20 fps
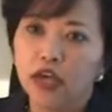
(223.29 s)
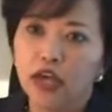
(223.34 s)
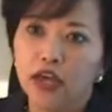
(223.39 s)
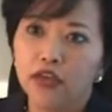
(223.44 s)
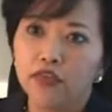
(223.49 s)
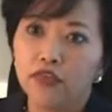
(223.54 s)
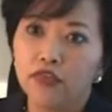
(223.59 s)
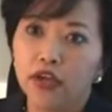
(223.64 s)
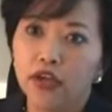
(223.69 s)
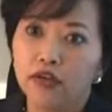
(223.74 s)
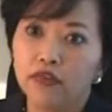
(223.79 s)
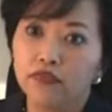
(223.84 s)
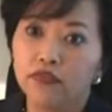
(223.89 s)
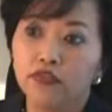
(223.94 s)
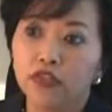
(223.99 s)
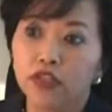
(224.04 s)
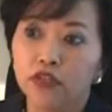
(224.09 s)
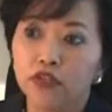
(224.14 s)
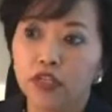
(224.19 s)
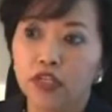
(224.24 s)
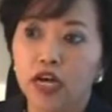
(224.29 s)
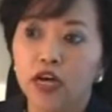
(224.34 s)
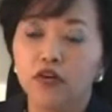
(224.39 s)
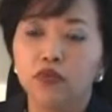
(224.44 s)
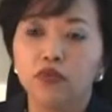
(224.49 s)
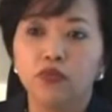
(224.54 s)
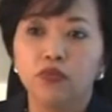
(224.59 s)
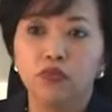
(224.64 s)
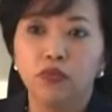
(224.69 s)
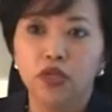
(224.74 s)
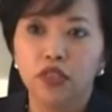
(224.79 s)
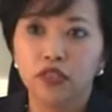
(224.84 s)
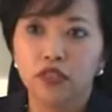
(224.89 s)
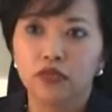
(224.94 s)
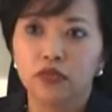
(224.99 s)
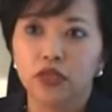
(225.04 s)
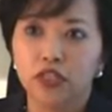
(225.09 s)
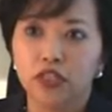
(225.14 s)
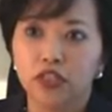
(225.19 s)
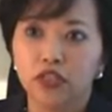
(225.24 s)
and then figuring out what
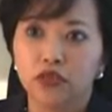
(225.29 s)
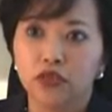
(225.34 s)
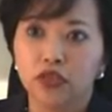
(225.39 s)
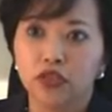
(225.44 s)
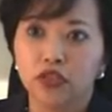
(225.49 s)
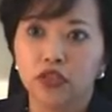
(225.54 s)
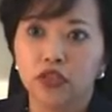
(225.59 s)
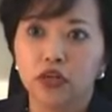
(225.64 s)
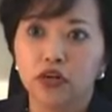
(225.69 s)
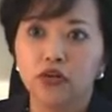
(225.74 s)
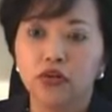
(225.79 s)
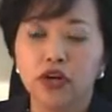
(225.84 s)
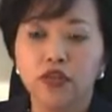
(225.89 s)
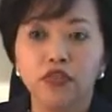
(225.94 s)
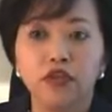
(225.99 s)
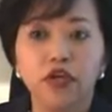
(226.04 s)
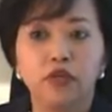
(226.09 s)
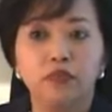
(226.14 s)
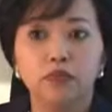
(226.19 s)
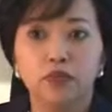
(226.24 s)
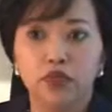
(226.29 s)
direction we're going to go and then